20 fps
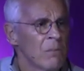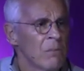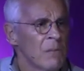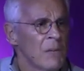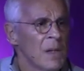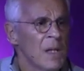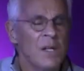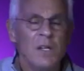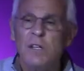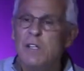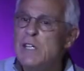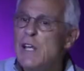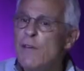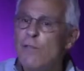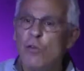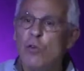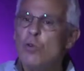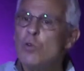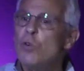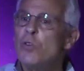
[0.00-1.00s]
And the
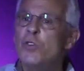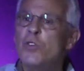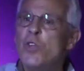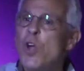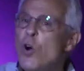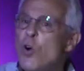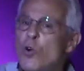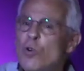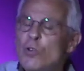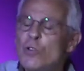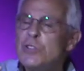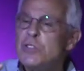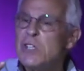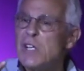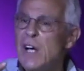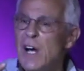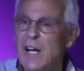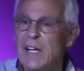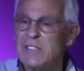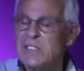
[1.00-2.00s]
devil knows
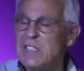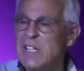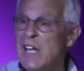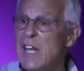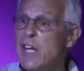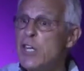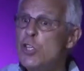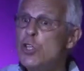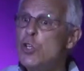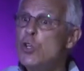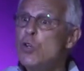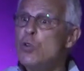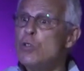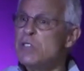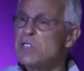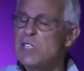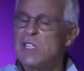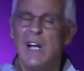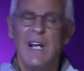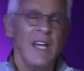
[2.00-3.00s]
us and he
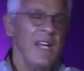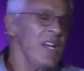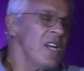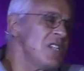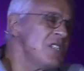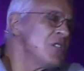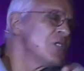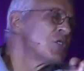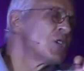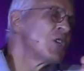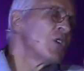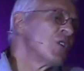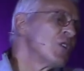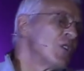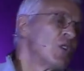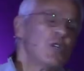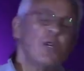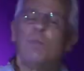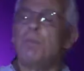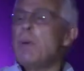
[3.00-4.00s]
uses, he doesn't turn
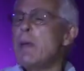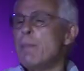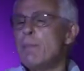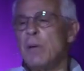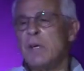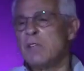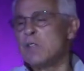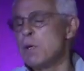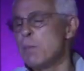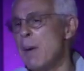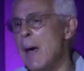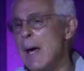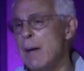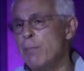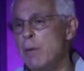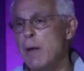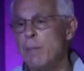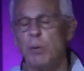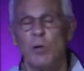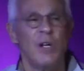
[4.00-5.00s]
good people into bad
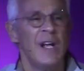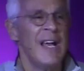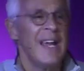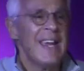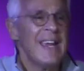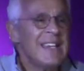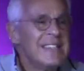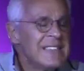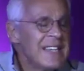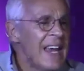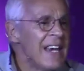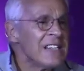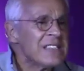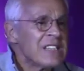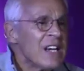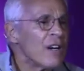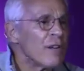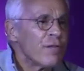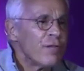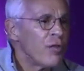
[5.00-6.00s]
people. He takes
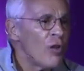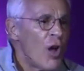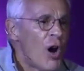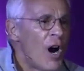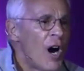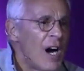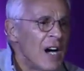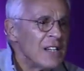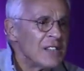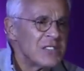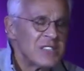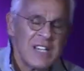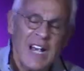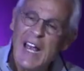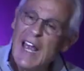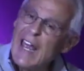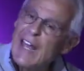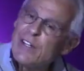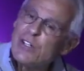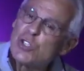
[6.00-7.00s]
our flaws
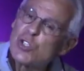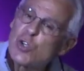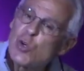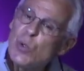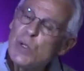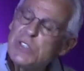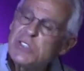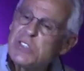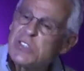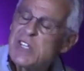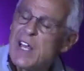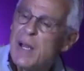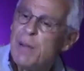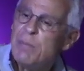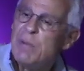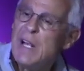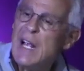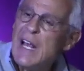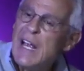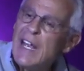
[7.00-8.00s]
and twists them
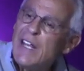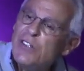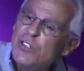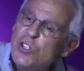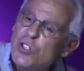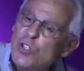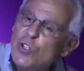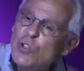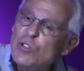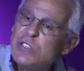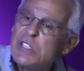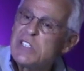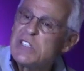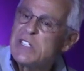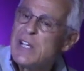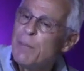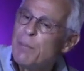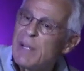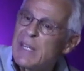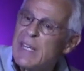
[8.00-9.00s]
and uses
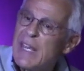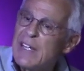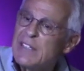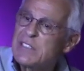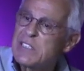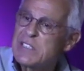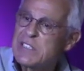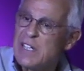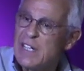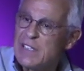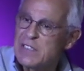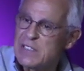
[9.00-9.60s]
them against us.